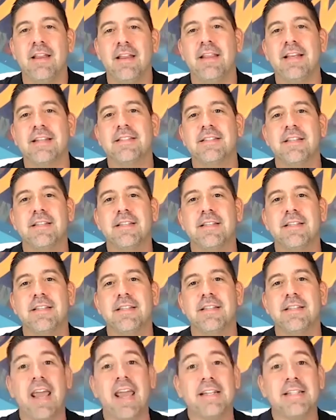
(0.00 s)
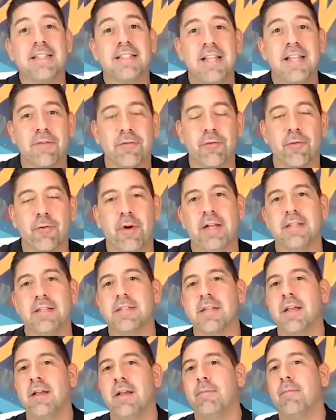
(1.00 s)
This is a
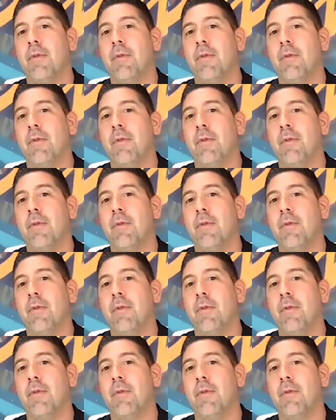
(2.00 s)
different